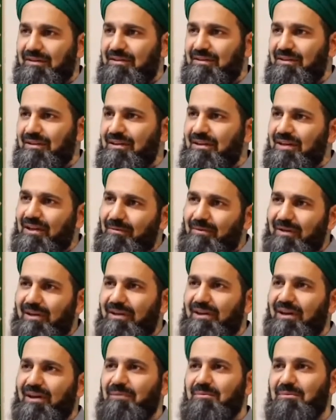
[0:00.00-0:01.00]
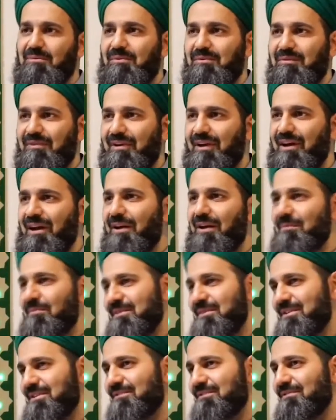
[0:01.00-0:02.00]
innama ana abdun. I am
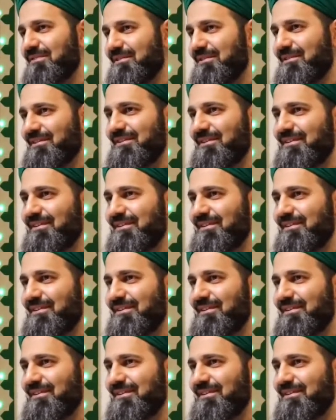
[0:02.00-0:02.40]
a servant.